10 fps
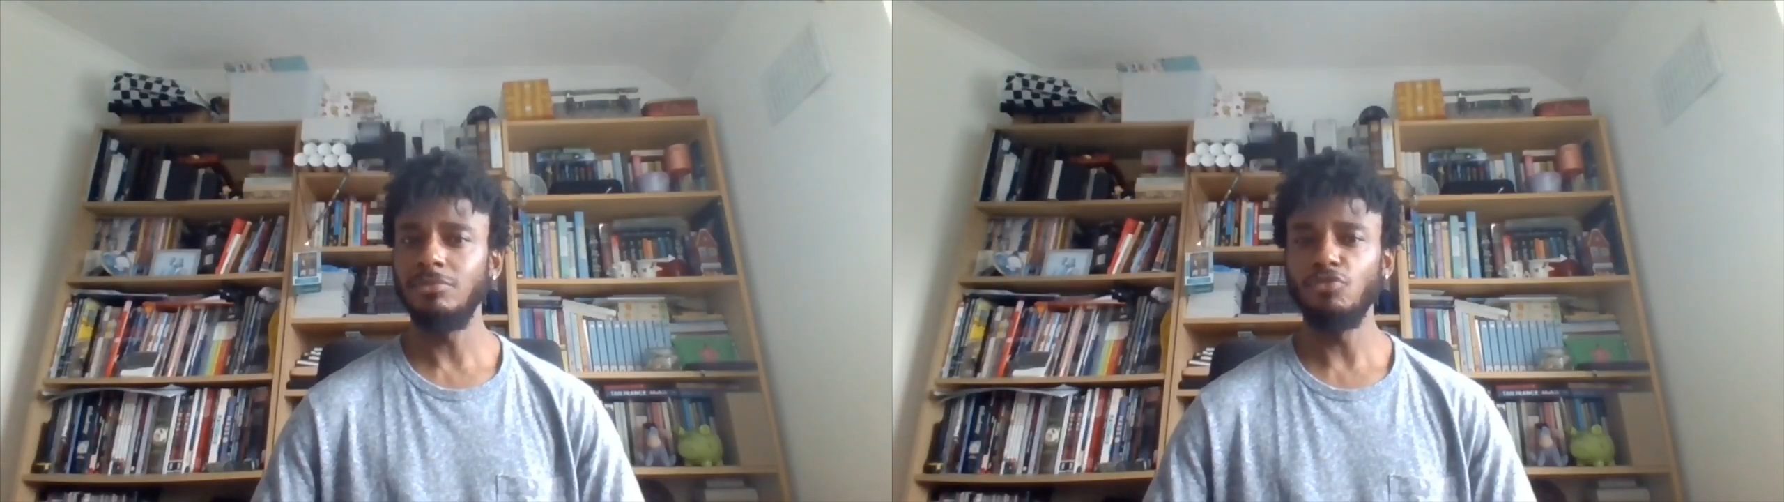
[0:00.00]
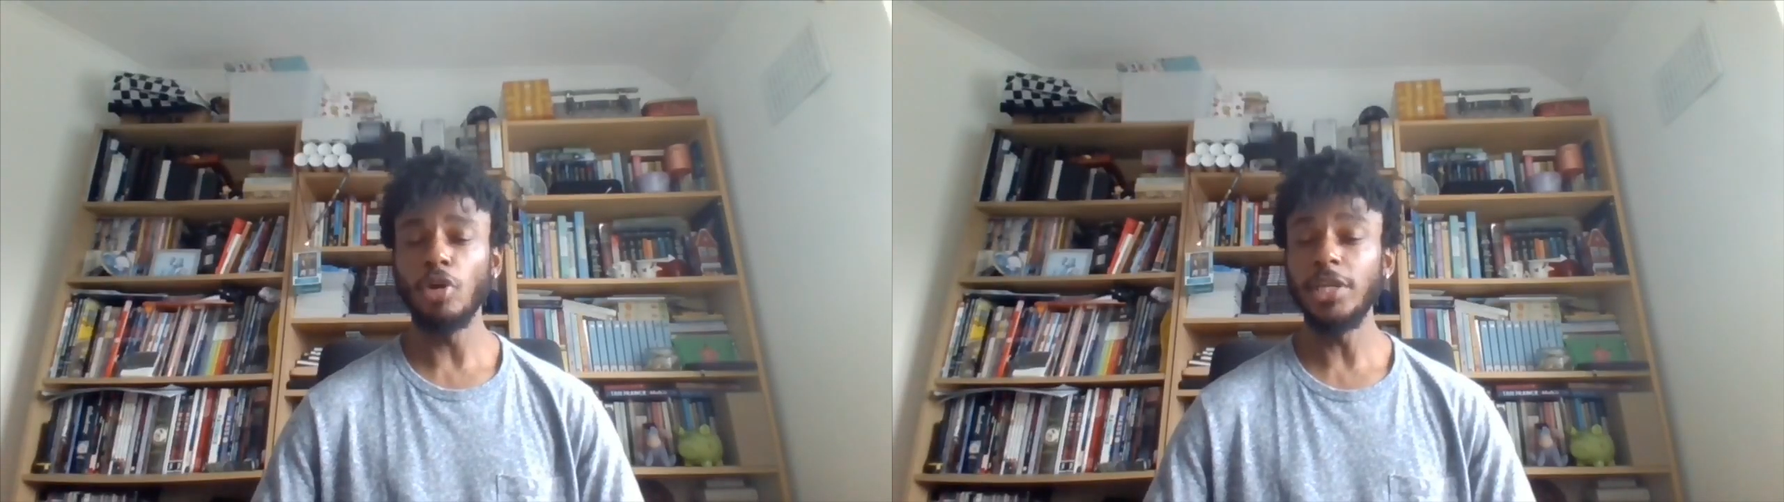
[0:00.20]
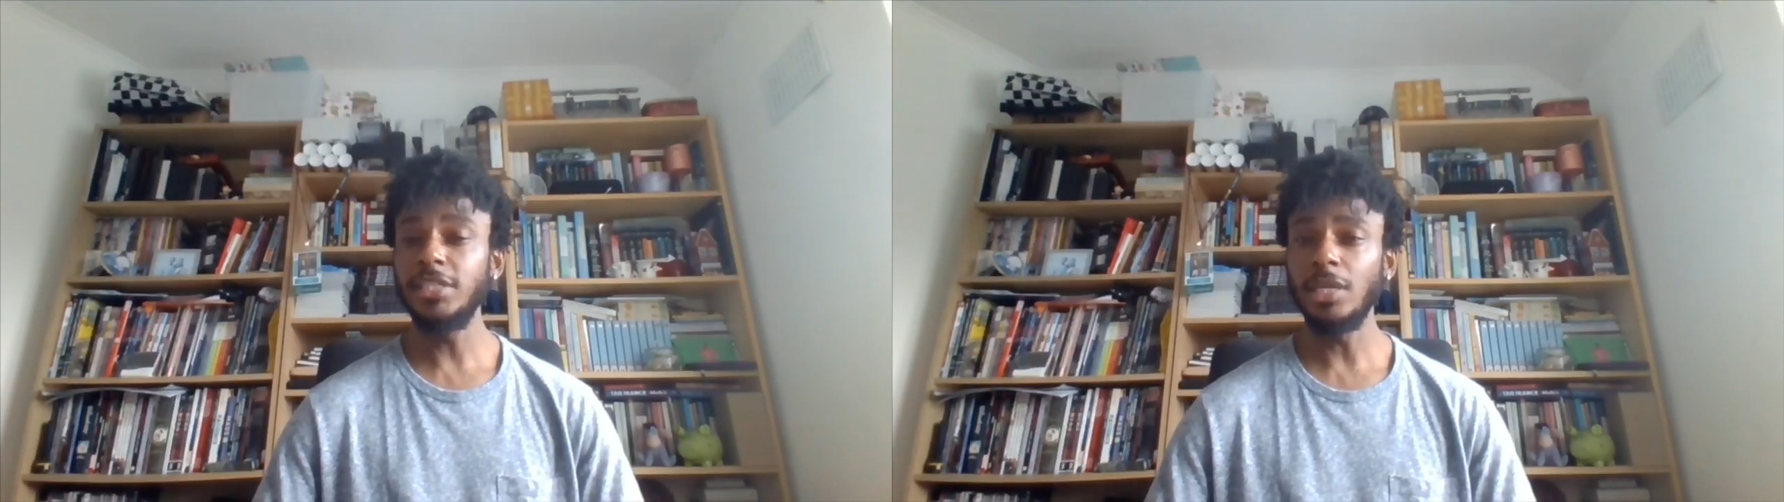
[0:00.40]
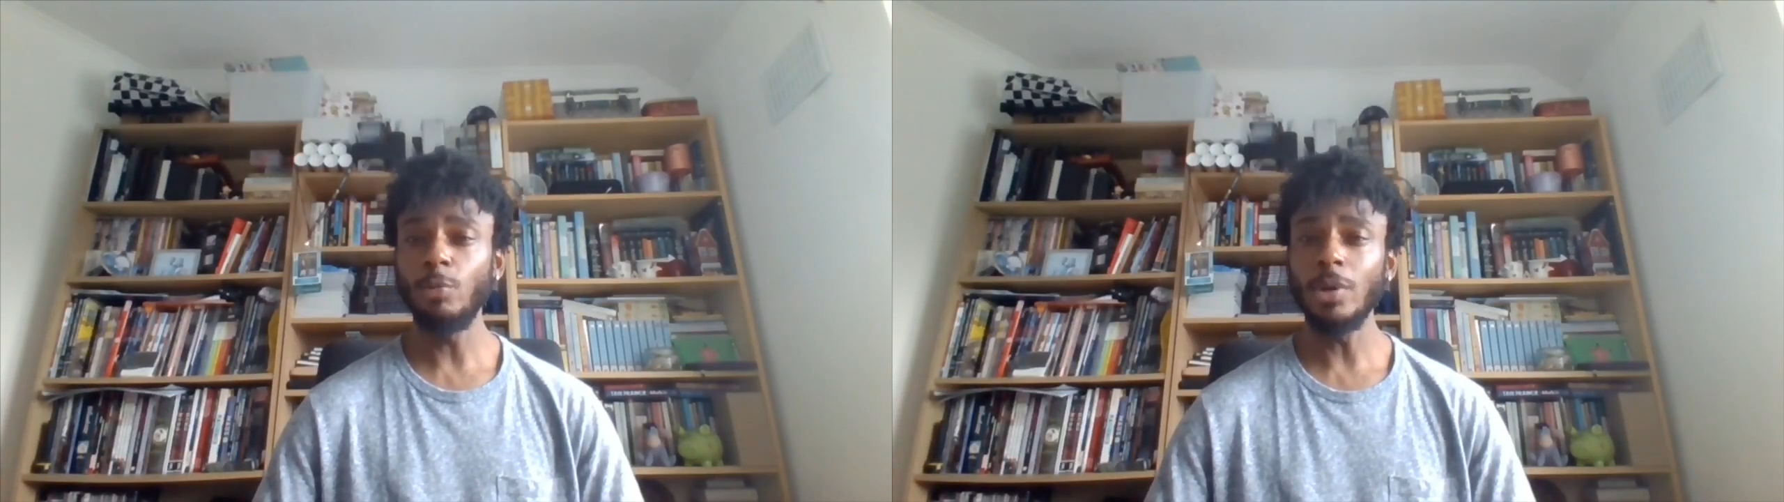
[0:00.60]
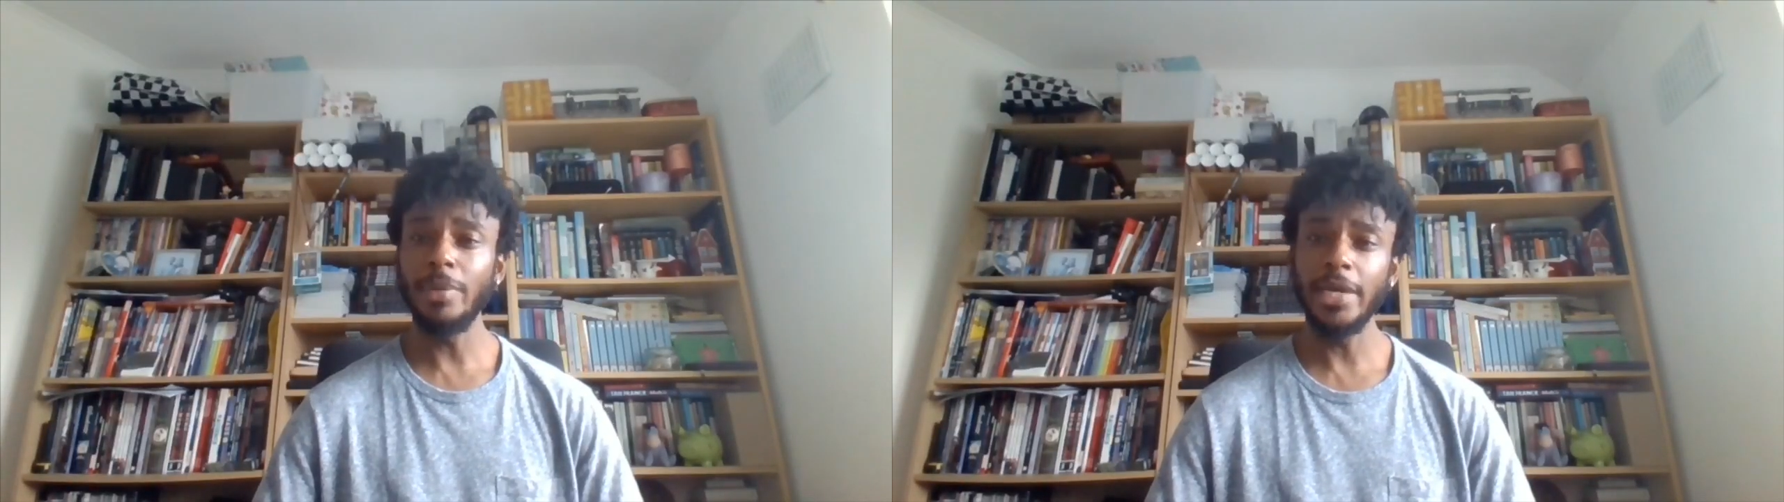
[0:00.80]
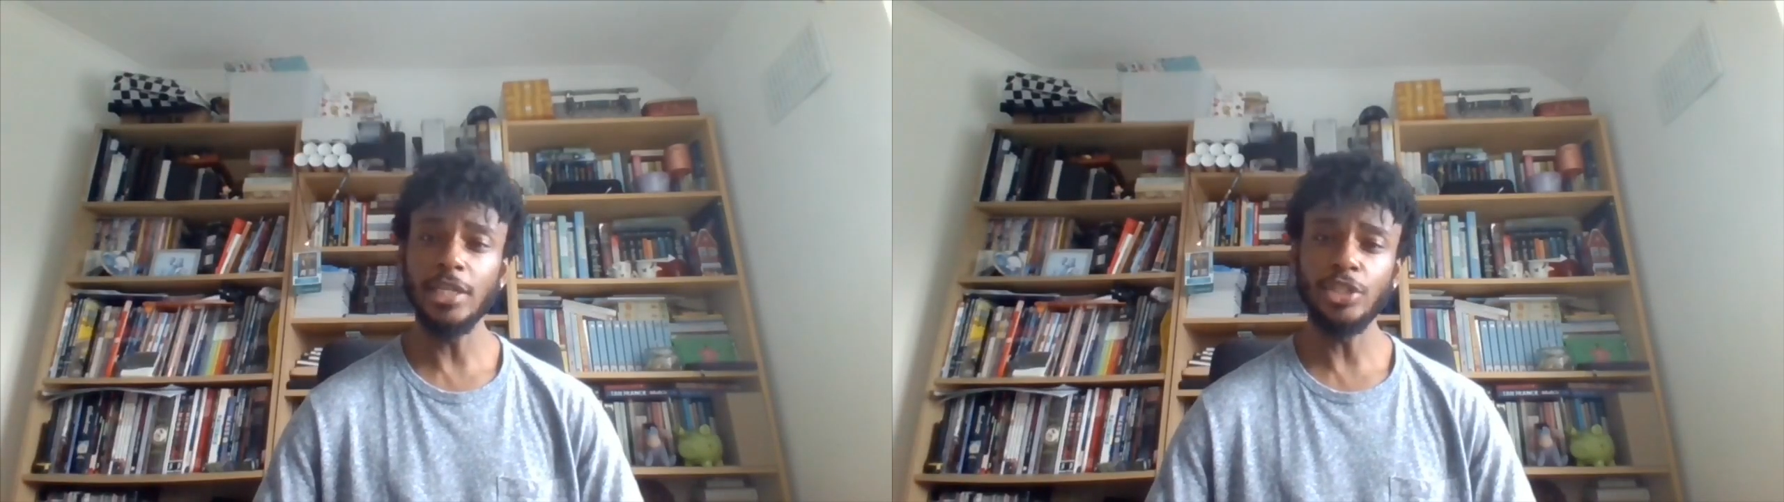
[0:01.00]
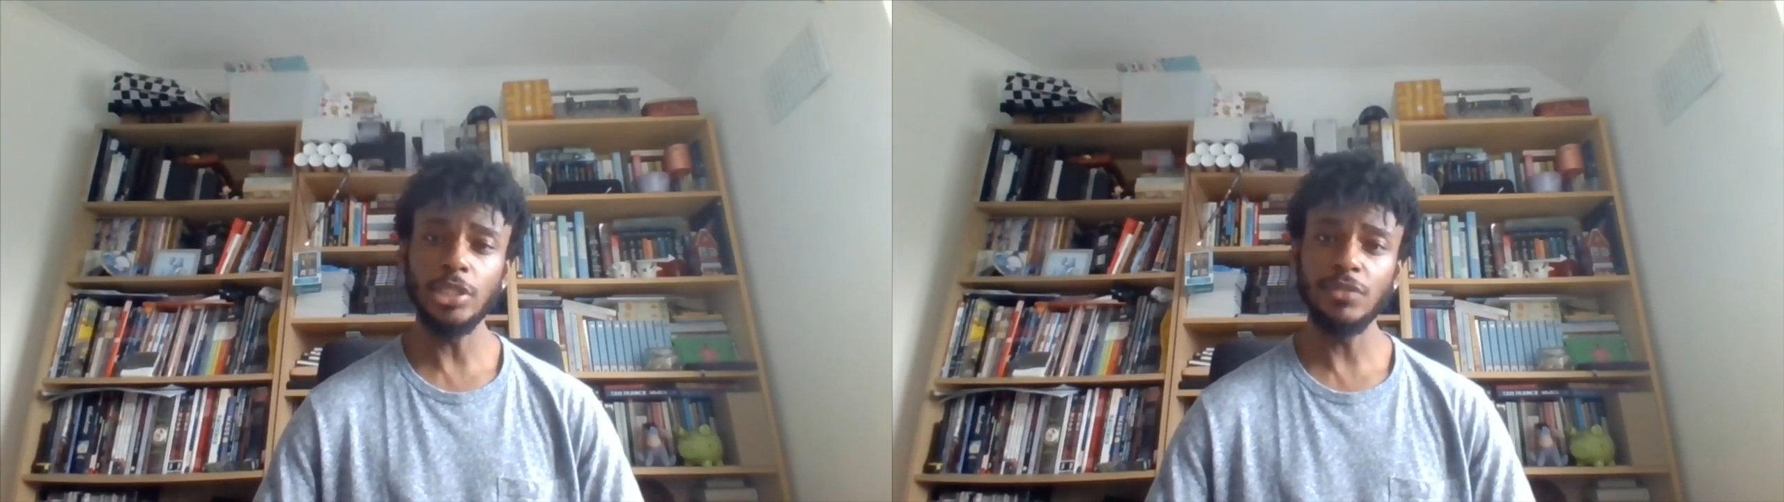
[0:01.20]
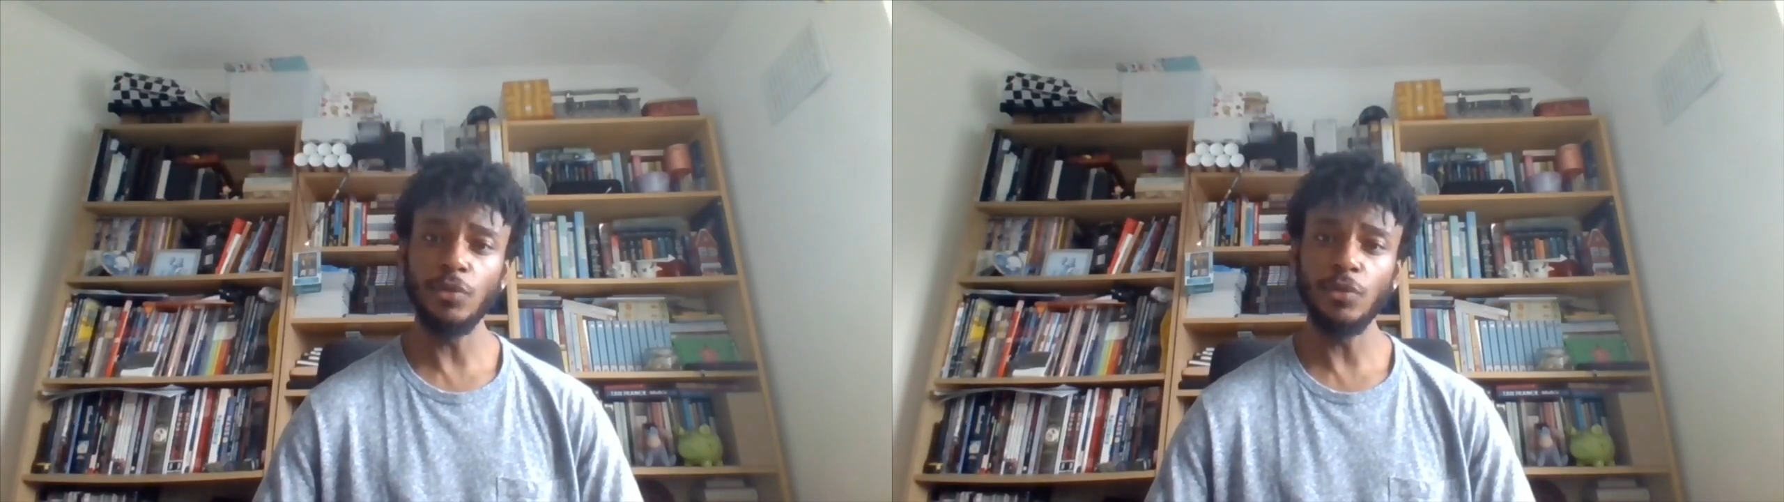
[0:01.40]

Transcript: writing web pages